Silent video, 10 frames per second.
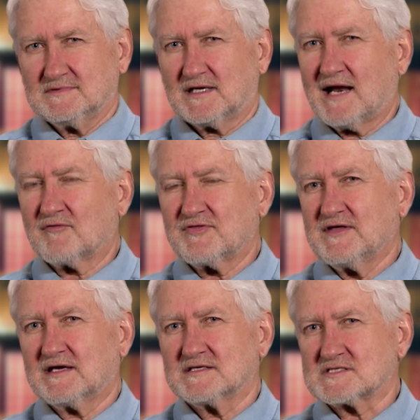And I don't
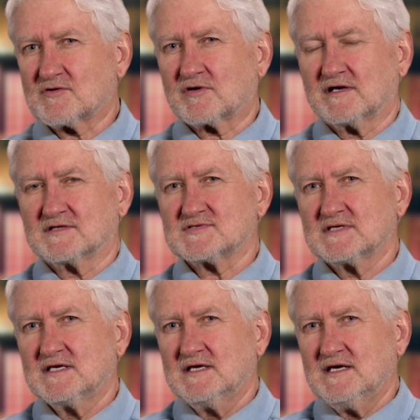think historians
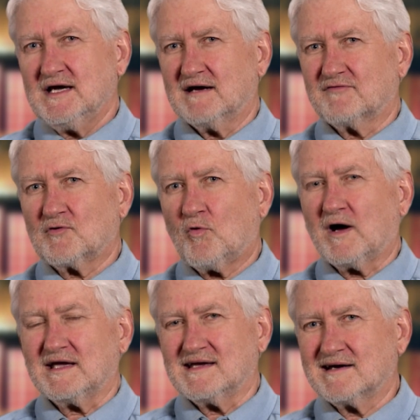have
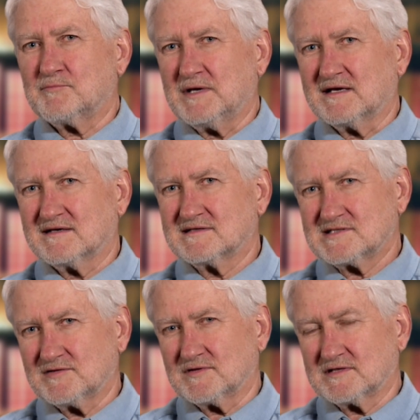quite yet begun
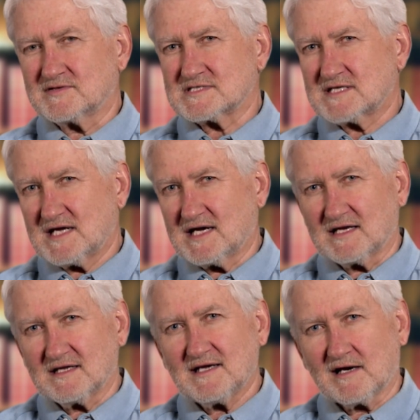to
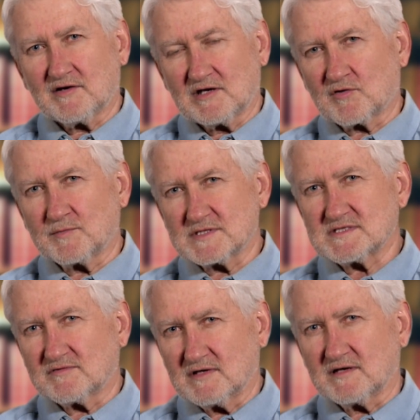understand how
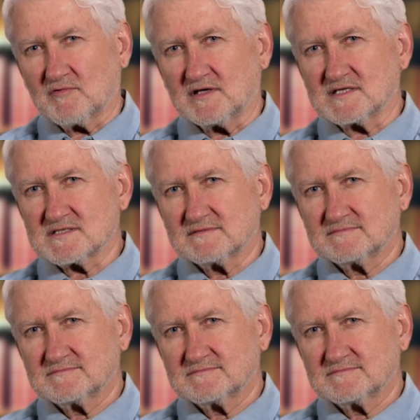enormous it really was.